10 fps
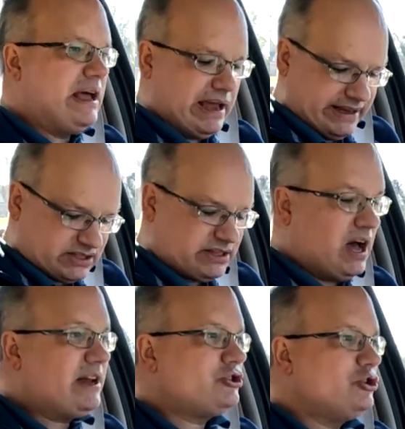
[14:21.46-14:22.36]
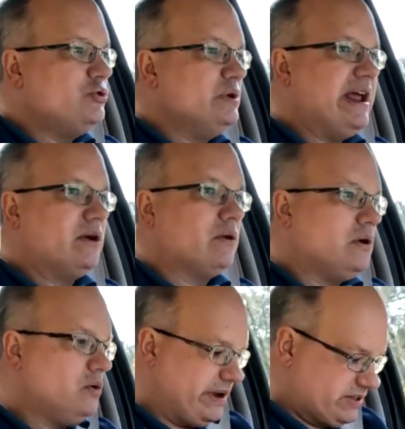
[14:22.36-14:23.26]
It's not too
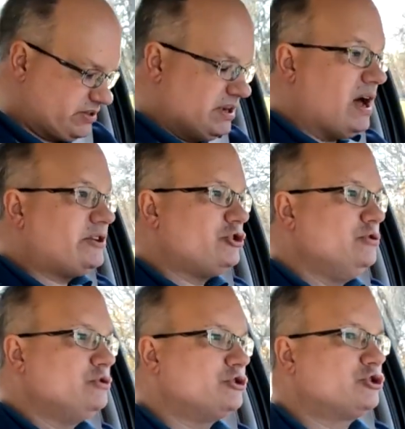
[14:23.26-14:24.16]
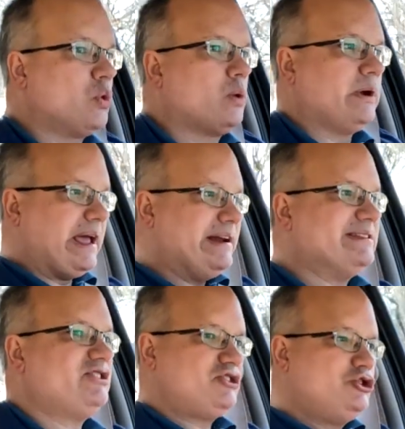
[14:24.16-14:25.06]
narrow, it's not too short, and
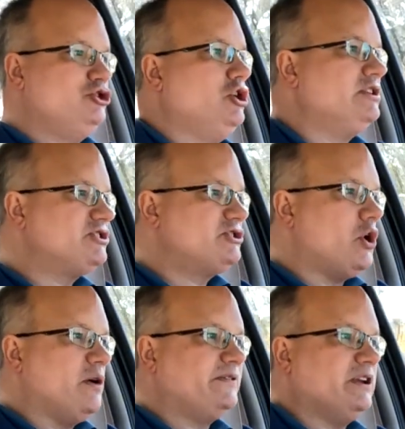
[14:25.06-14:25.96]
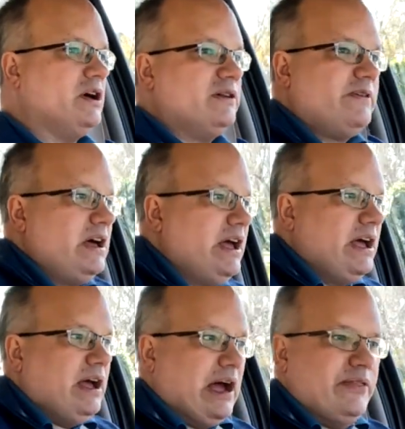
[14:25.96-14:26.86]
it's just soft enough.
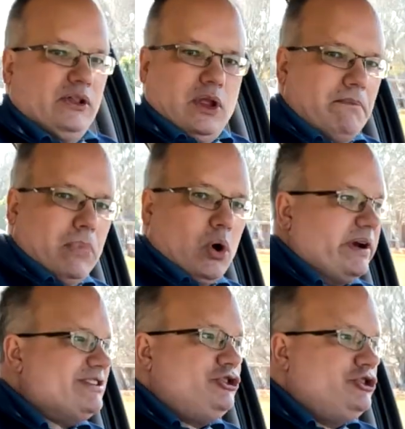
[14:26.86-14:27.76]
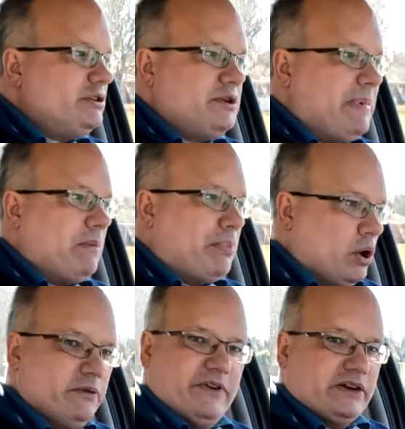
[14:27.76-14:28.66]
And the lumbar is just about
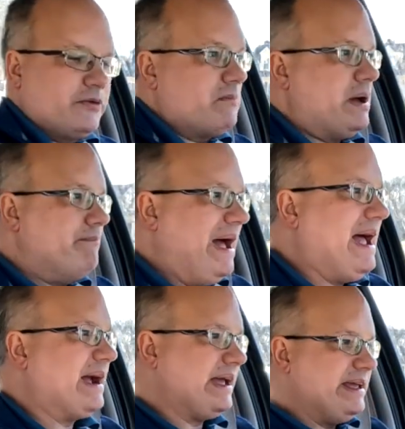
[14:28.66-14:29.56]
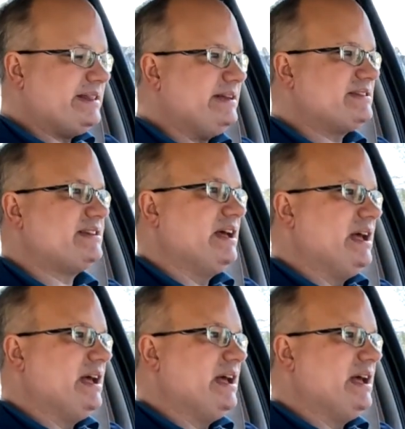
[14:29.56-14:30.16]
perfect for my back. It, it's